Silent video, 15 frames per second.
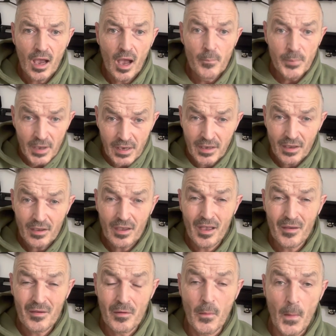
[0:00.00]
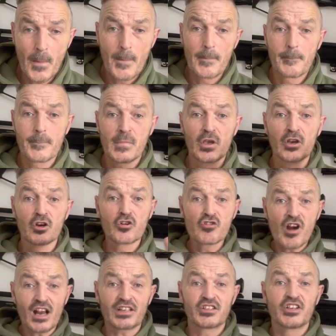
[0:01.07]
a big
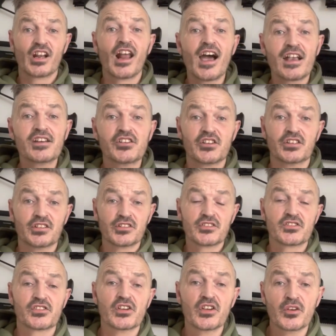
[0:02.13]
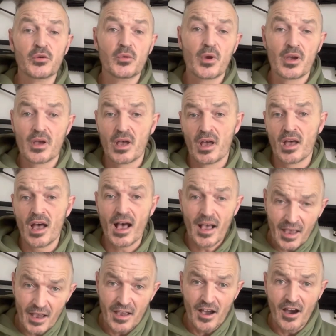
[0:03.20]
congratulations to
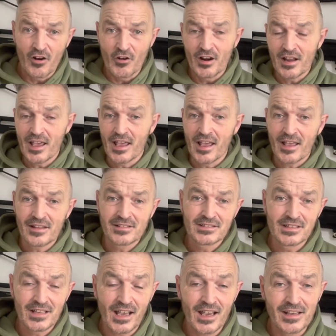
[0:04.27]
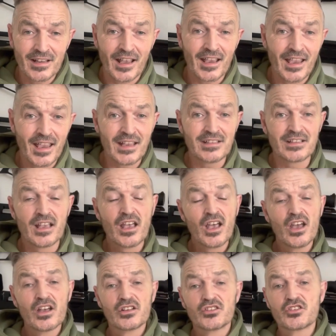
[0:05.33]
AAR on Air. Today they hit
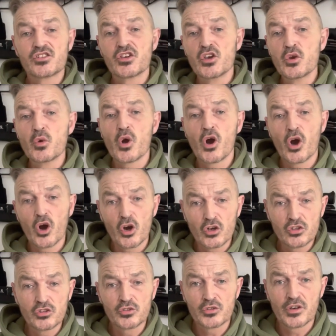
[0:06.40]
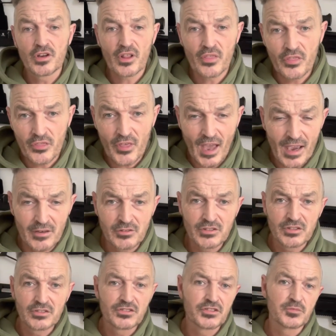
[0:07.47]

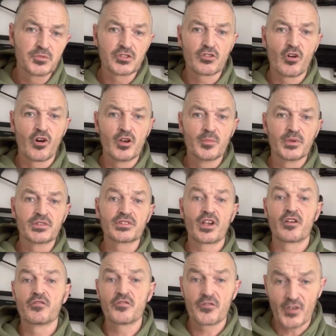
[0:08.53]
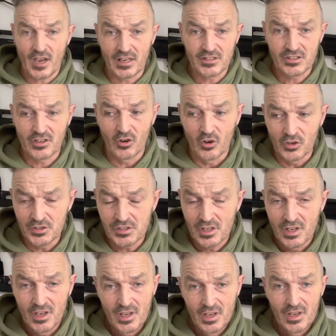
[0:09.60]
200,000 subscribers. So thanks, guys.
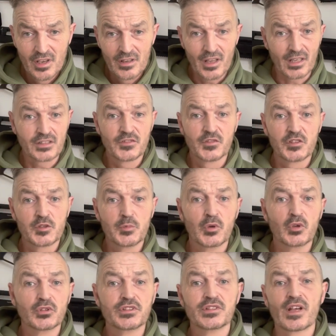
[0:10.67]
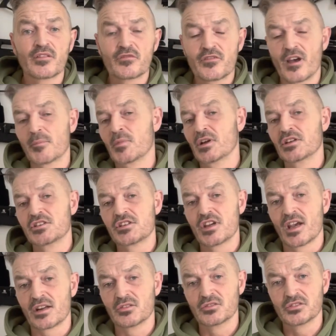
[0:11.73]
Thanks for supporting that fabulous
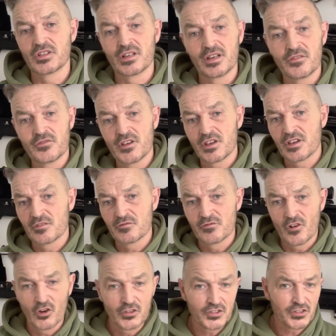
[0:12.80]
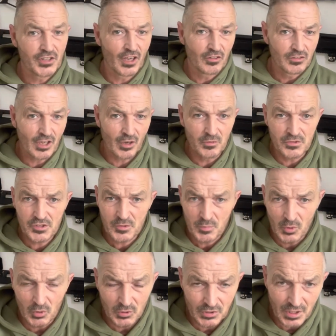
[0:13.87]
channels. And if you can find yourselves going and
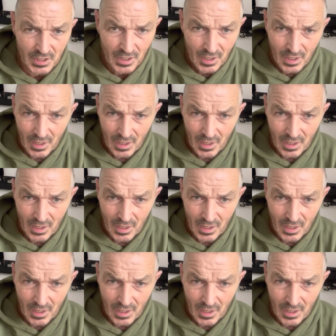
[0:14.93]
supporting